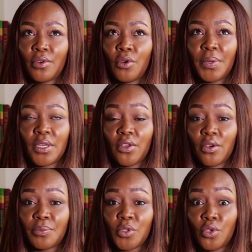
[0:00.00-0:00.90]
opening
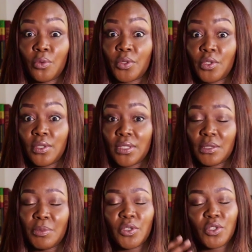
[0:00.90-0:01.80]
you up to new
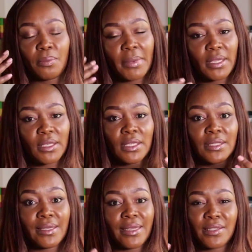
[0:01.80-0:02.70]
opportunities, because your mind
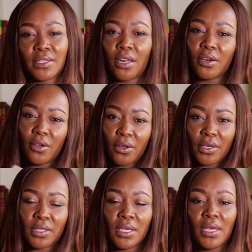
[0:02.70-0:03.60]
is less
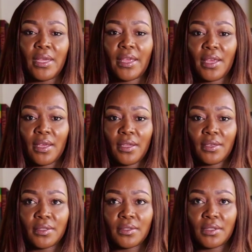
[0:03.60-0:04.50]
clogged.
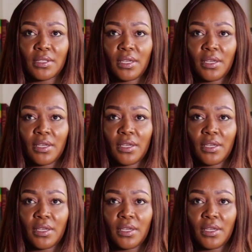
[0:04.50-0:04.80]
And